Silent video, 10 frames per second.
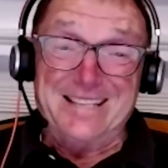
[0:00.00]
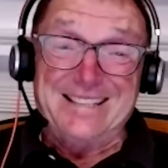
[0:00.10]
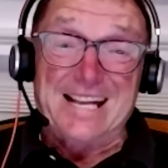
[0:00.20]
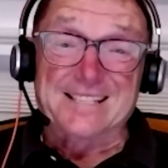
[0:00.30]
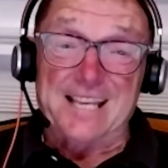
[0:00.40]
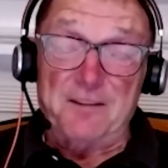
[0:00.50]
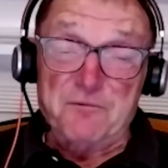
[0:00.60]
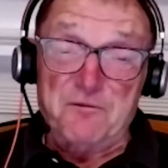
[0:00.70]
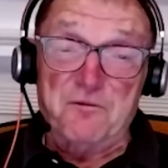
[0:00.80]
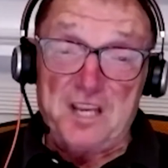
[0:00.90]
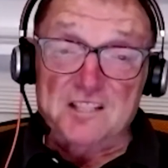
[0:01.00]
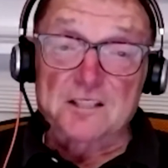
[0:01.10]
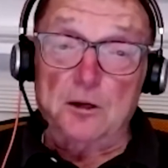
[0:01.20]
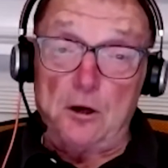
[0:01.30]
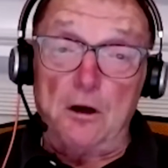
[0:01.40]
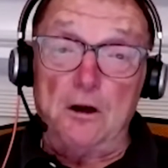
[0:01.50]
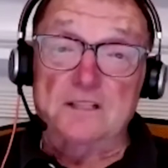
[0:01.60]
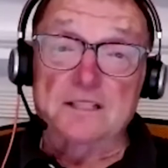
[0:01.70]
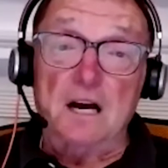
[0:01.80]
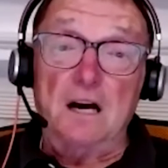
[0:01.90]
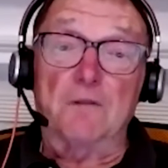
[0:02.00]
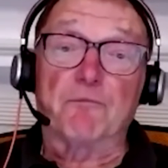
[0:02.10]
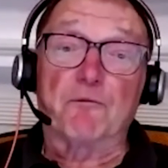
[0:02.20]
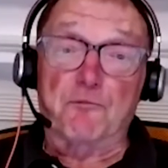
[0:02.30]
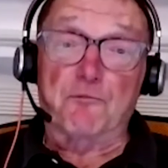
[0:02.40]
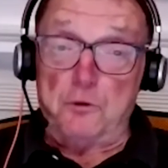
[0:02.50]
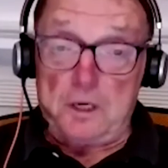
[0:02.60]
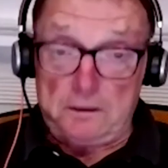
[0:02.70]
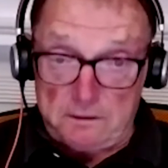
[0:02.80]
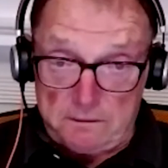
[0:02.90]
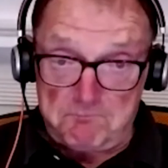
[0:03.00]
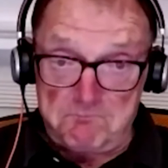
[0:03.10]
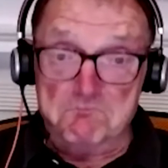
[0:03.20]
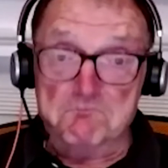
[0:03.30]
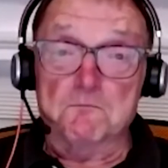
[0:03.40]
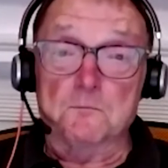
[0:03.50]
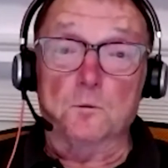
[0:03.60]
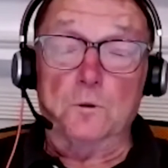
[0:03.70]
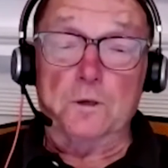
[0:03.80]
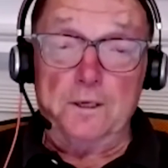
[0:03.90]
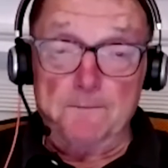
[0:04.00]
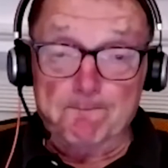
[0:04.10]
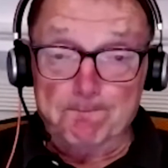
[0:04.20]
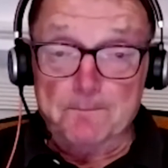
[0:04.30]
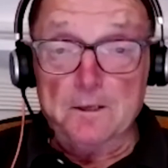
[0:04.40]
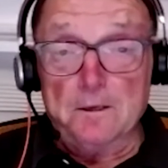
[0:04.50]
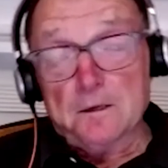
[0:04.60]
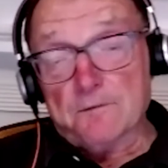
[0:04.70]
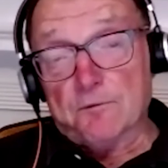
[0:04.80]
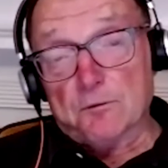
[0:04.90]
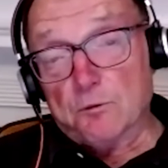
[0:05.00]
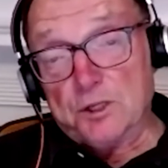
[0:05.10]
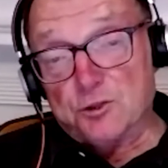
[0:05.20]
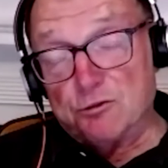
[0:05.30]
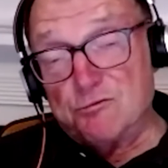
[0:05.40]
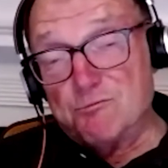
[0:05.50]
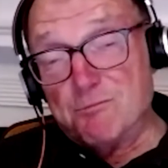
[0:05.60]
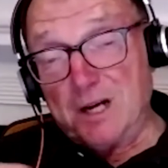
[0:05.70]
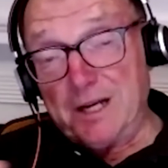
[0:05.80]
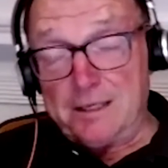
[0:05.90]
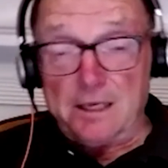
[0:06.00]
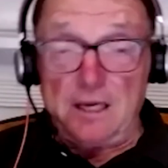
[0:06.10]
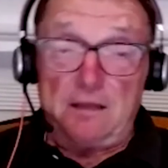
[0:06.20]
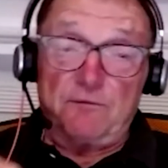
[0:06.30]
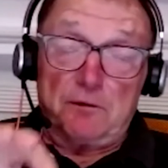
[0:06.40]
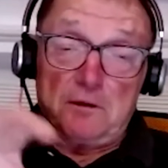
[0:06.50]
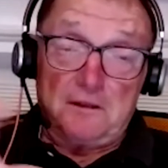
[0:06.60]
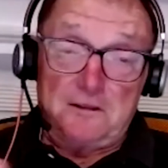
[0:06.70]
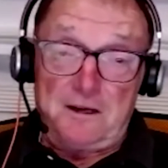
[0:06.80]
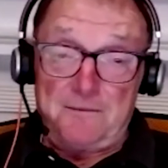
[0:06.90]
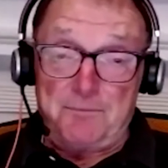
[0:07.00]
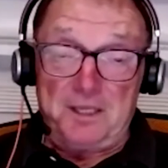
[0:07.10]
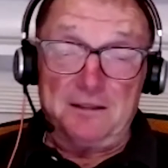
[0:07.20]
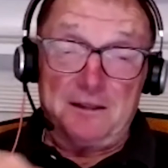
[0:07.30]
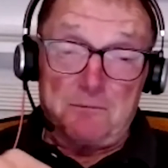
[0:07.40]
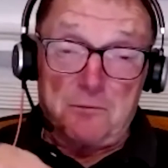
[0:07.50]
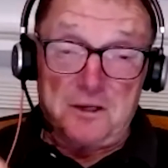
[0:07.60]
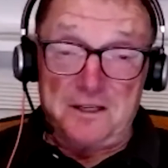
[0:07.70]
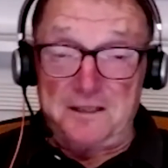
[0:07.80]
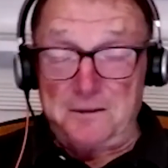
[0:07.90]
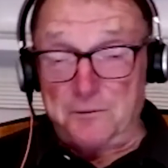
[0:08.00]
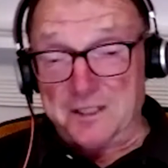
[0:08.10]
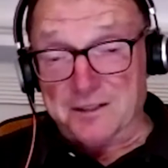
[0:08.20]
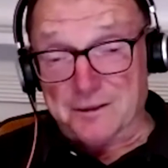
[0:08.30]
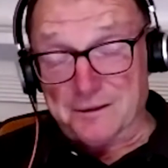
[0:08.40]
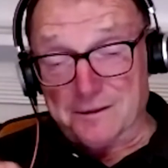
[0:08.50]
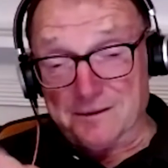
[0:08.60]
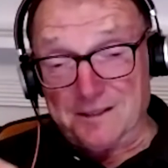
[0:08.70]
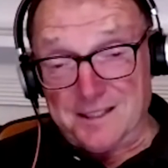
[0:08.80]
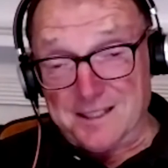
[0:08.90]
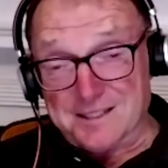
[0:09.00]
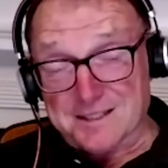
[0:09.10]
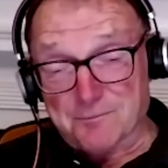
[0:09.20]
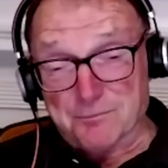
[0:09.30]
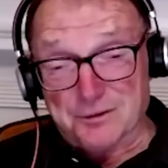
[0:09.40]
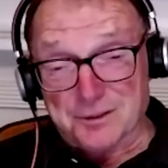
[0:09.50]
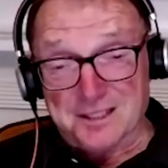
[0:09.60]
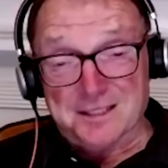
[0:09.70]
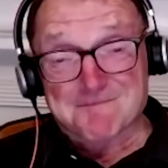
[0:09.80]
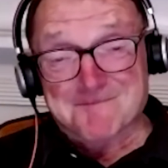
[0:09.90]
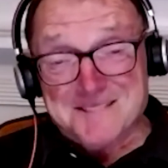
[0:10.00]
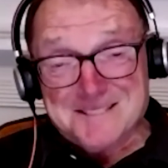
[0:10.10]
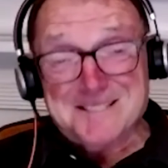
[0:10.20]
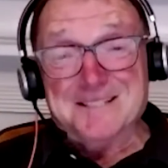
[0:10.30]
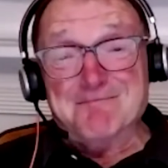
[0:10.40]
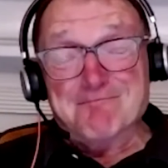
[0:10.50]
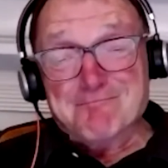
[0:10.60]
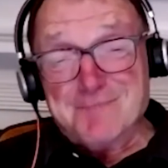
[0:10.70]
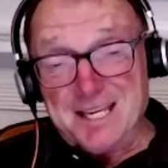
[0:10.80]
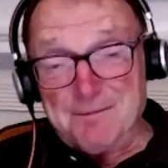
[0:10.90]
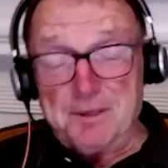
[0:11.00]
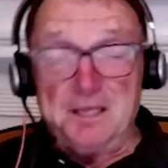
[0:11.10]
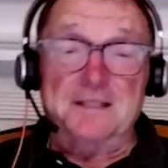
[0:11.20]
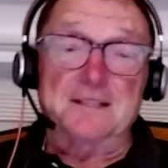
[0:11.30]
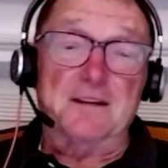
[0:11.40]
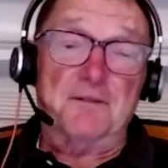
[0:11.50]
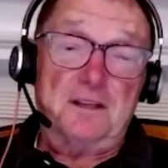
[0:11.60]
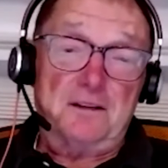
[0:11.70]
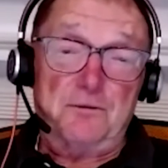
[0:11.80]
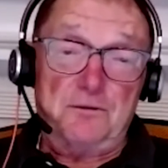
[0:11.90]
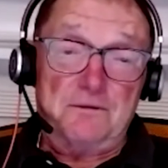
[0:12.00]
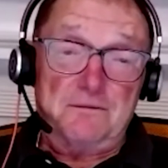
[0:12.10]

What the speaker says: That's a fixed cost up front, okay? For which you might get for the top end of the market a return that ends up looking maybe at €700